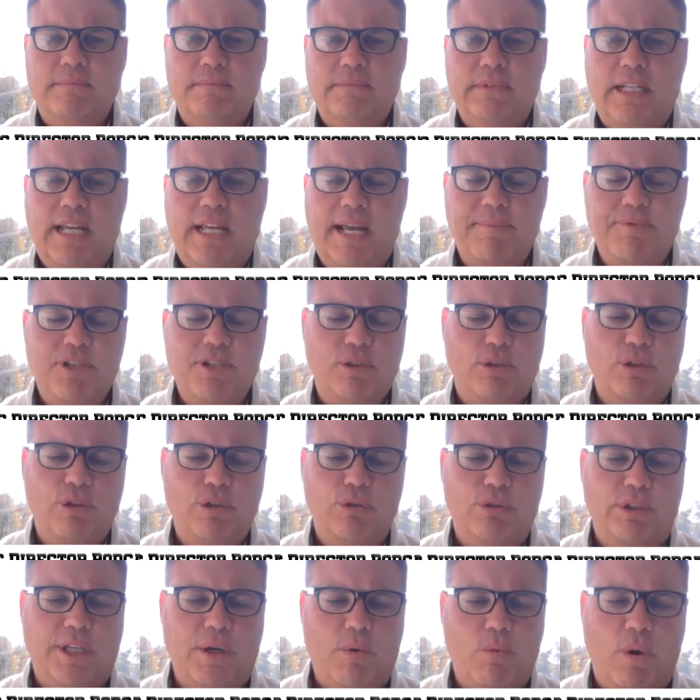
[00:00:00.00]

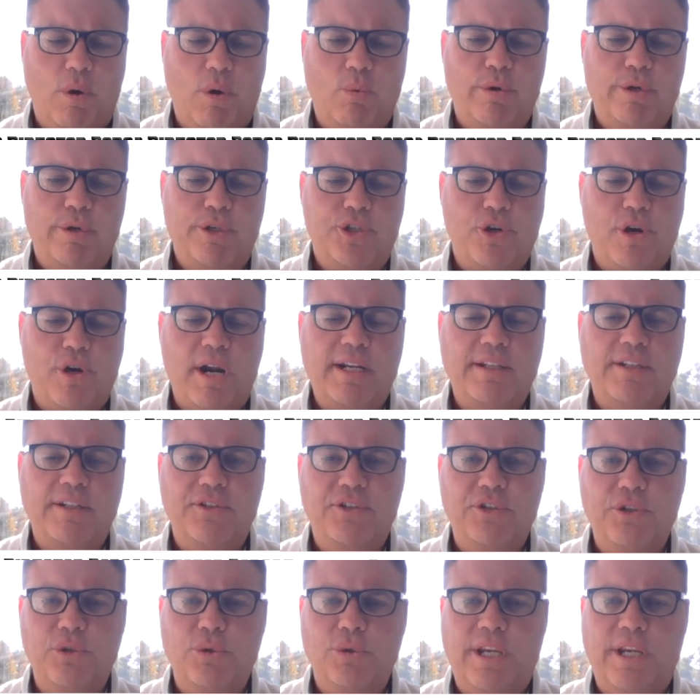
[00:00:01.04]
Absolutely. What we're trying to
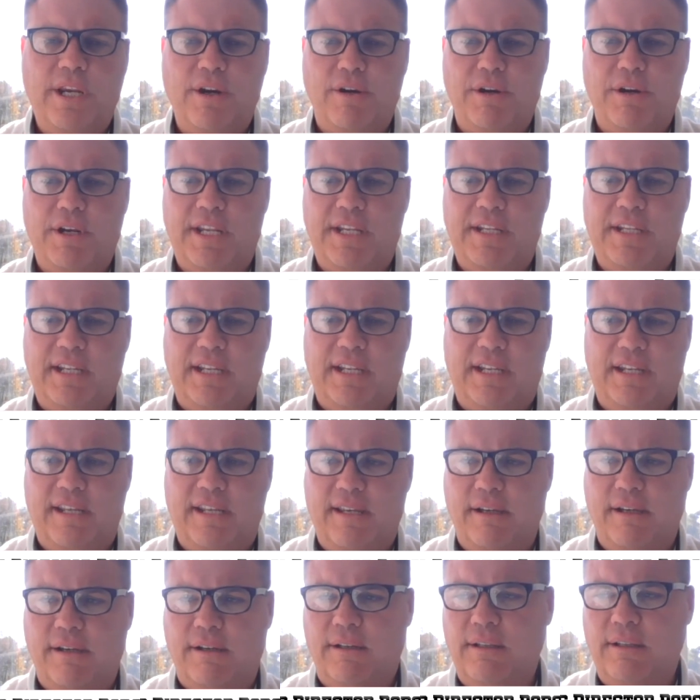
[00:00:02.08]
do here at Indian
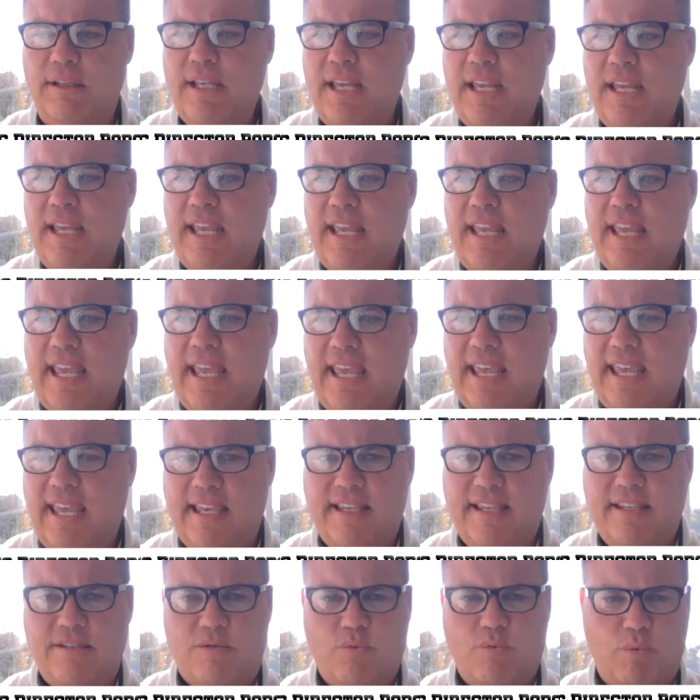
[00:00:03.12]
Hill
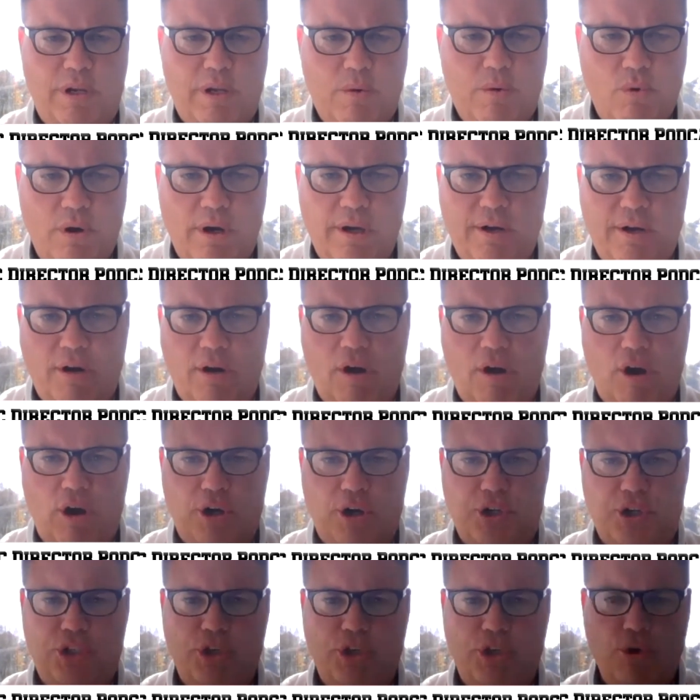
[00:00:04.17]
is we want our
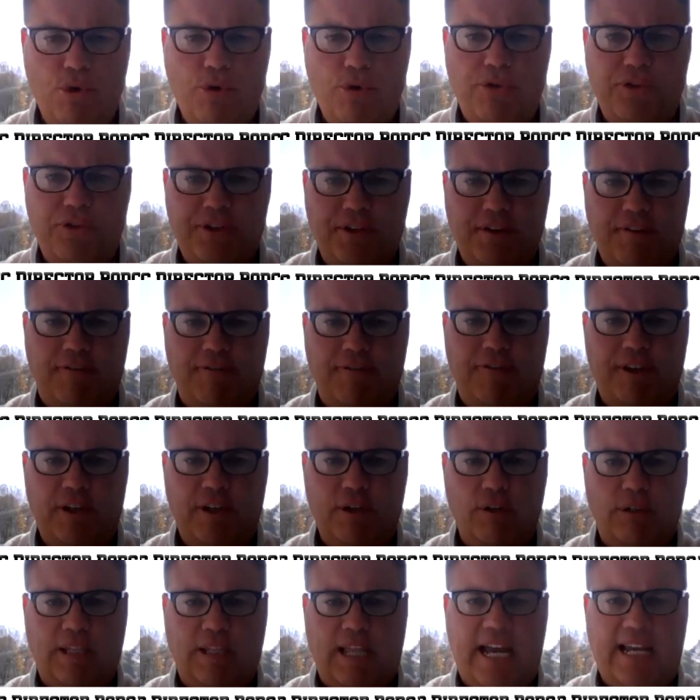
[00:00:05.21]
youth to
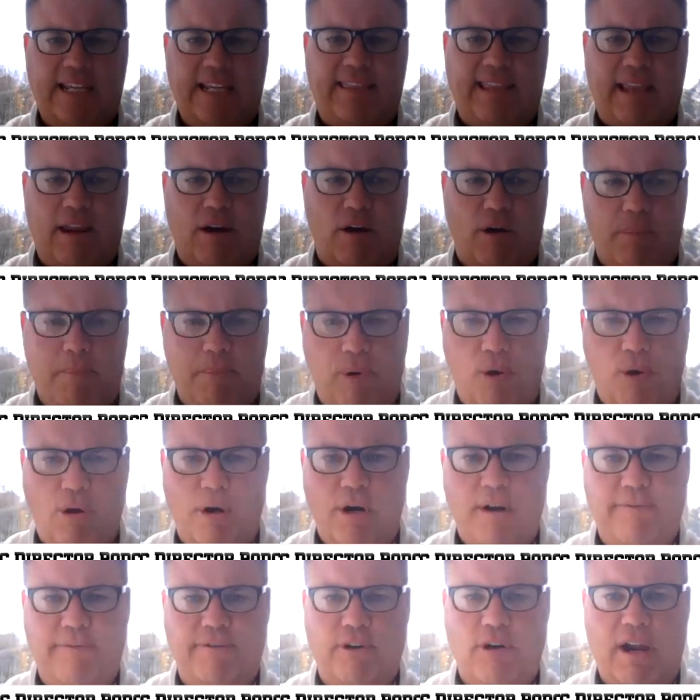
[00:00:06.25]
feel like they are part
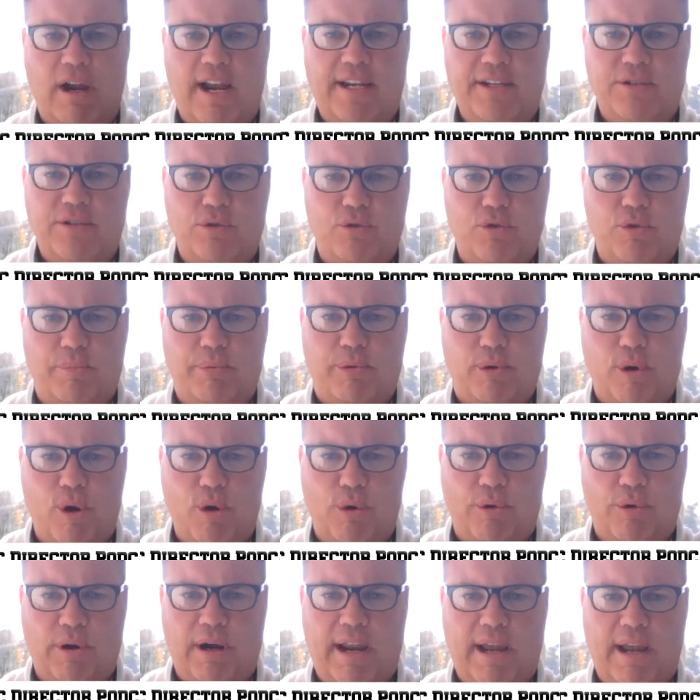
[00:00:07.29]
of our high school
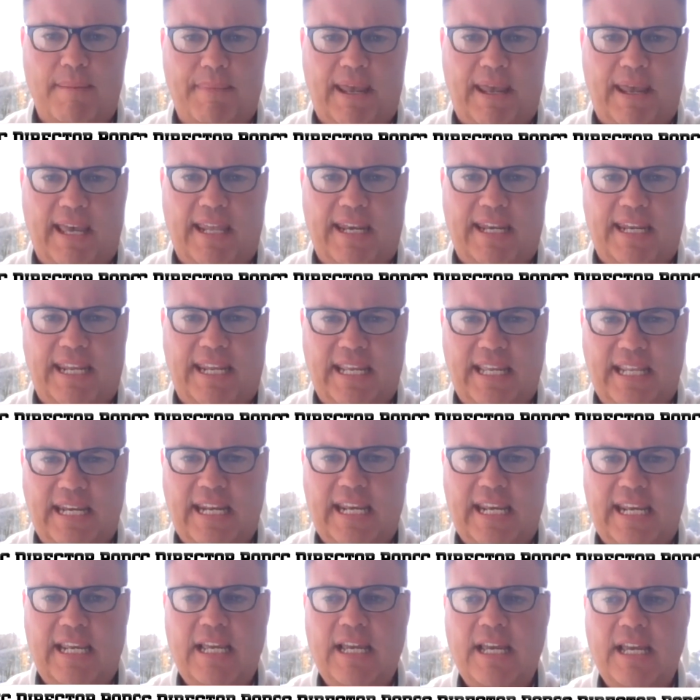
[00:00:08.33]
program, and
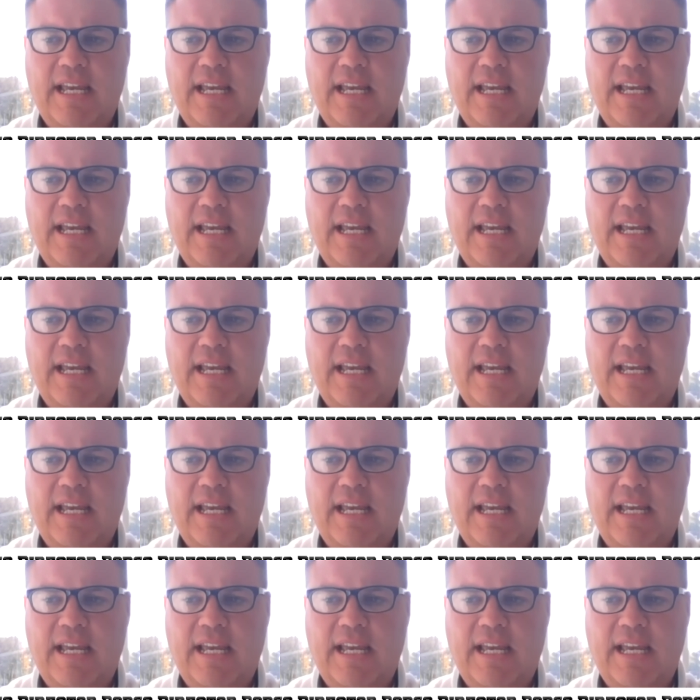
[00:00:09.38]
any